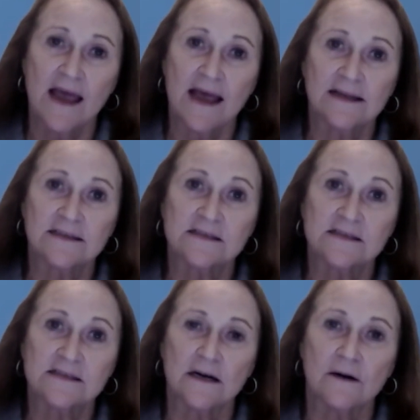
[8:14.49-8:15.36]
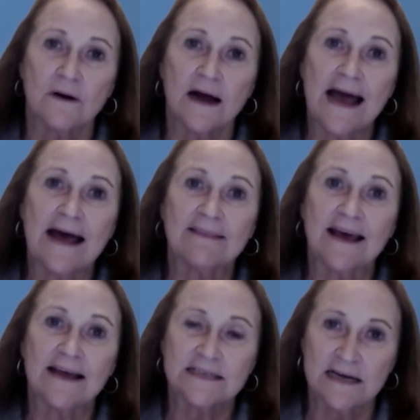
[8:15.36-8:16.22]
And so at
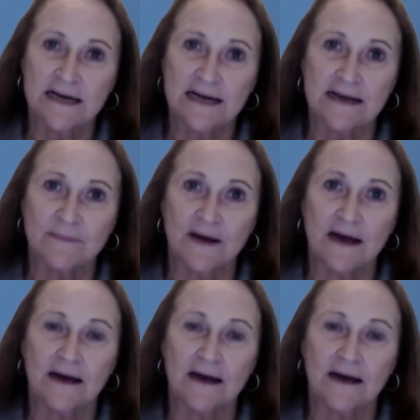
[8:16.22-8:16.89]
that time,